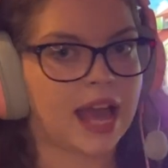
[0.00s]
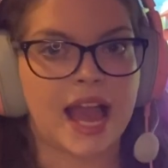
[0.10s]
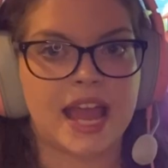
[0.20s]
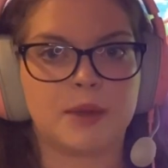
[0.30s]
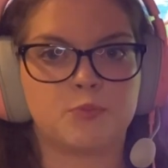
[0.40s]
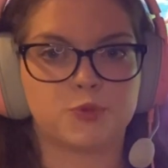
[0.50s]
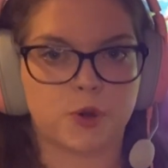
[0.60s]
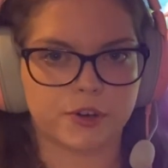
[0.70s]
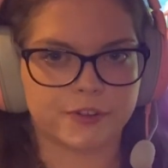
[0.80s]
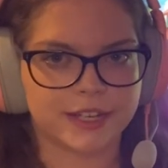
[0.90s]
I
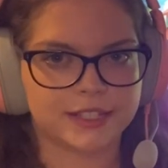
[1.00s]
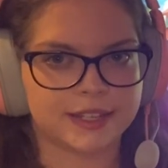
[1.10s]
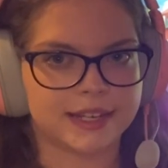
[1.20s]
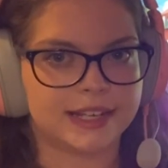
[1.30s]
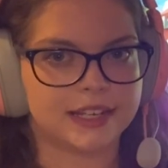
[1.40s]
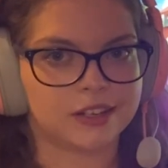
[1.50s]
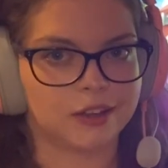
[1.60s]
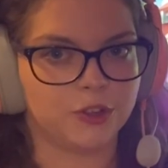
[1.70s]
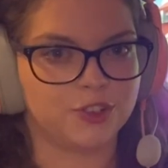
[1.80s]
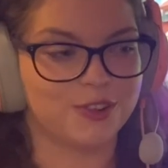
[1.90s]
procrastinated a
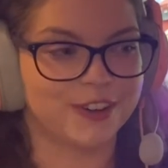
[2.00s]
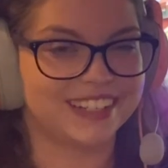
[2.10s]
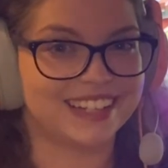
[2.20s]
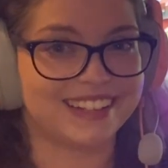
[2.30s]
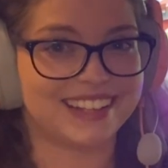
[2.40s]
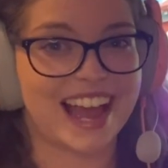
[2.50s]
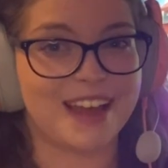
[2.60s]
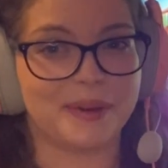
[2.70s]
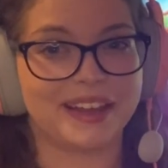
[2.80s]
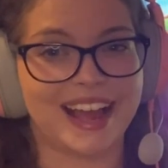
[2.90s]
lot during that
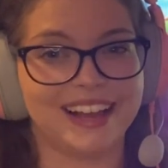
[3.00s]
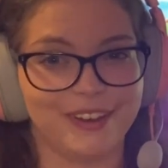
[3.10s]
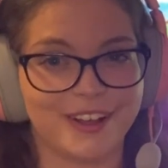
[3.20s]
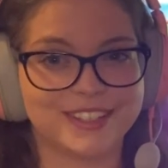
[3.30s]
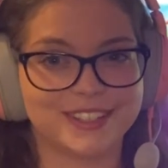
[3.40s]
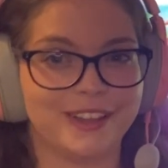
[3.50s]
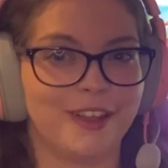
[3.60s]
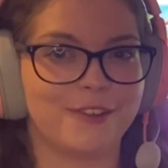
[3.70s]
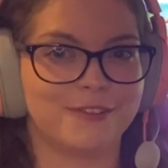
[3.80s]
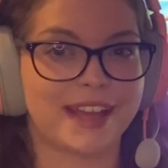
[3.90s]
time and I lost a
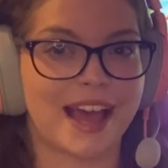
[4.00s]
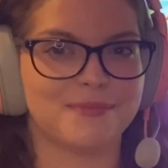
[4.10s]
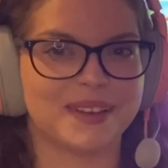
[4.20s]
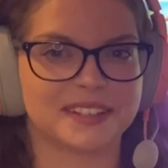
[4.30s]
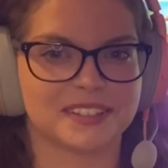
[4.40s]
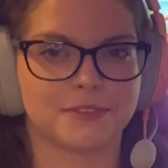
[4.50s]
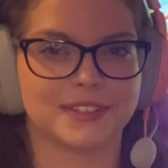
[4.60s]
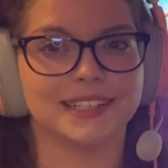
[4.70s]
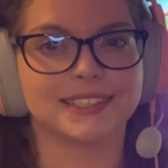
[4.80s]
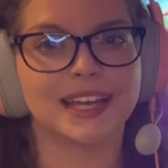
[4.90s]
lot of time because of
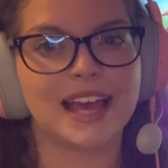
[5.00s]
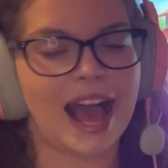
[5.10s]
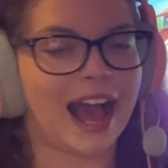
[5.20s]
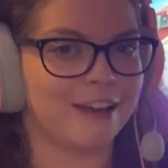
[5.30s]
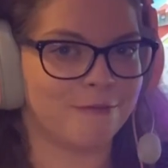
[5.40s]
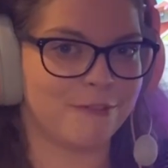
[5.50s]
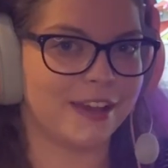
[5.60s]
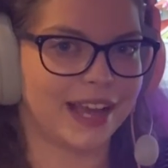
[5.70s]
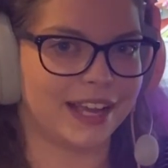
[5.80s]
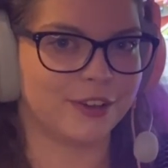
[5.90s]
this. I
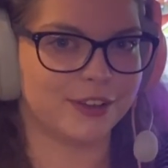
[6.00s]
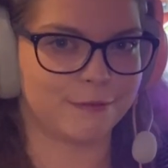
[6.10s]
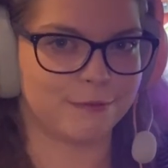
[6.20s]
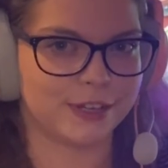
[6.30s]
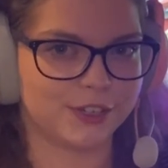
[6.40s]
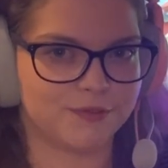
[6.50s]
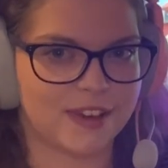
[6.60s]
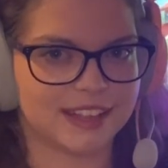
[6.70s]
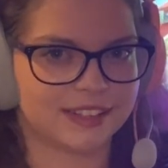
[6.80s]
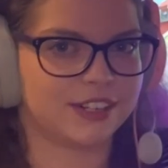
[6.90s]
think I could have finished
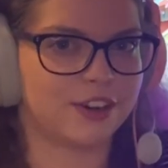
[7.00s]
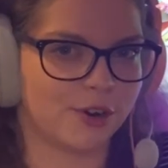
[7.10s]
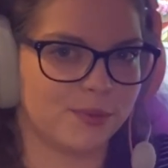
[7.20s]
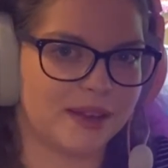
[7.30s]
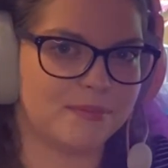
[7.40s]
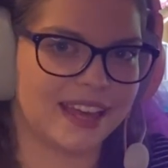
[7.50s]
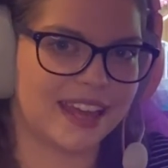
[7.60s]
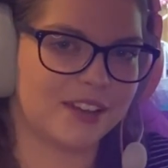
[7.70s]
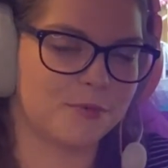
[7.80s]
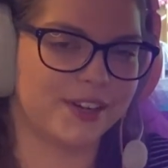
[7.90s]
faster or maybe
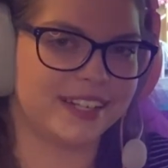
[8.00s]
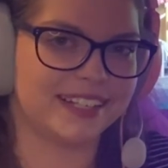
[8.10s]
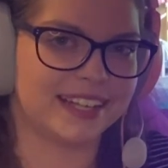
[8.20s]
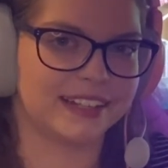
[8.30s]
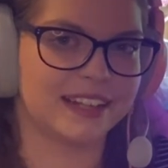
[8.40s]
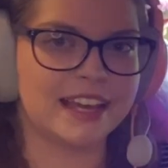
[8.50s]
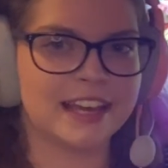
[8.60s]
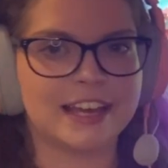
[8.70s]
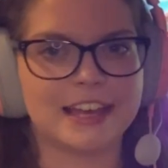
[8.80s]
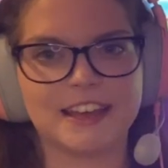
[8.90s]
added more detail
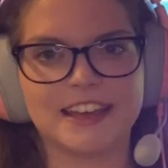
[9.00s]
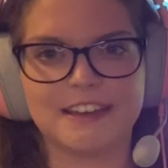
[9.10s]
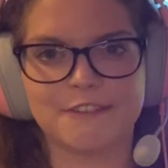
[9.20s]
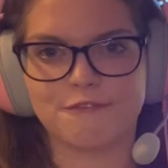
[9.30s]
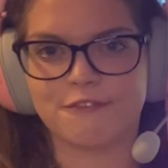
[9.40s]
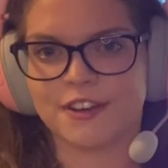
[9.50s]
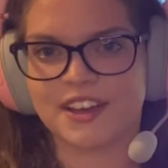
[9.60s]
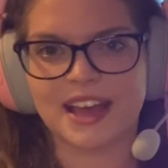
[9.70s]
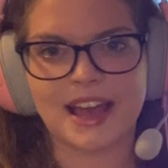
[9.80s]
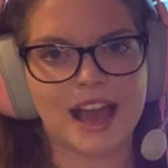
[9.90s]
if
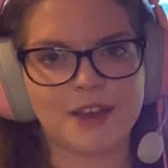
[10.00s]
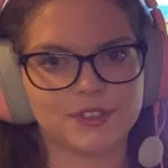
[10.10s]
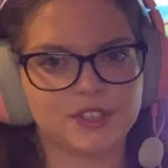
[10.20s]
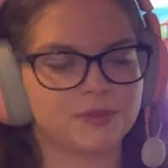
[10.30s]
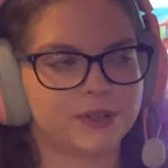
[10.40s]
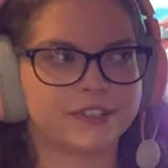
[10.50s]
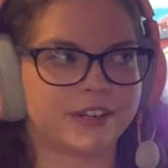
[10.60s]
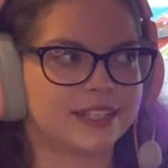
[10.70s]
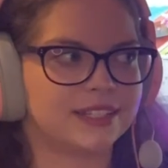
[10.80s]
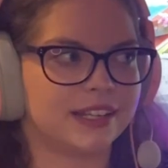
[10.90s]
I wasn't
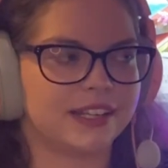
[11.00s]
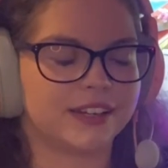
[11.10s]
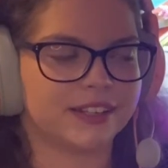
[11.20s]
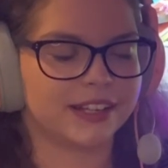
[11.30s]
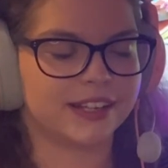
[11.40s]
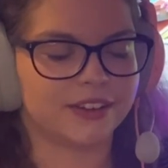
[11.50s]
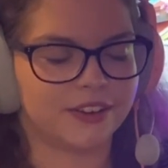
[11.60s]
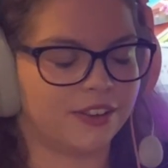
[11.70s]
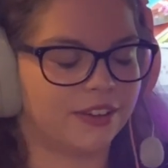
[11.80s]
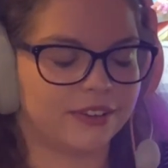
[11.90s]
procrastinating
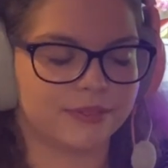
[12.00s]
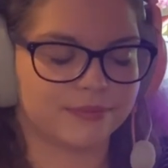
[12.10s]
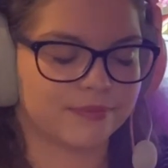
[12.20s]
on